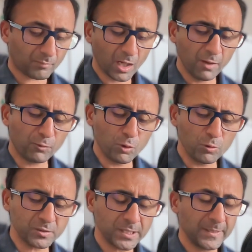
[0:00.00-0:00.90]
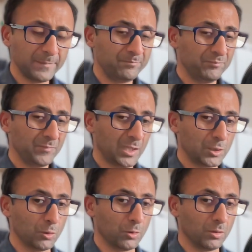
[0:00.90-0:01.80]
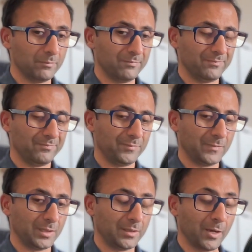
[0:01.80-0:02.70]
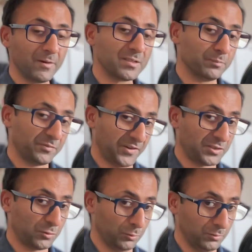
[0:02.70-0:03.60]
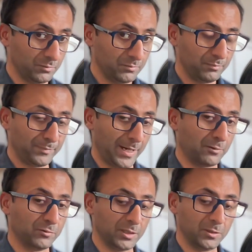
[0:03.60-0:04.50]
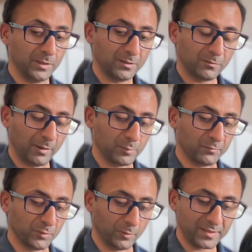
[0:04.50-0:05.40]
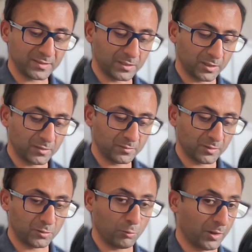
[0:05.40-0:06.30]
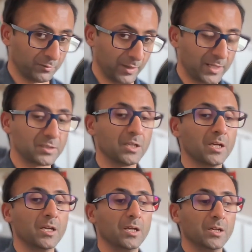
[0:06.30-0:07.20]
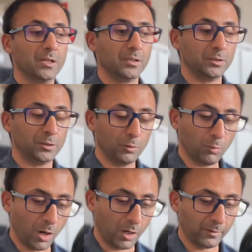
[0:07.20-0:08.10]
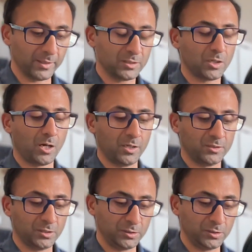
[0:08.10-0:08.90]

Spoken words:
Of course, there is some professional boundary you need to create with your SHOs, because you are the reg, you are in charge,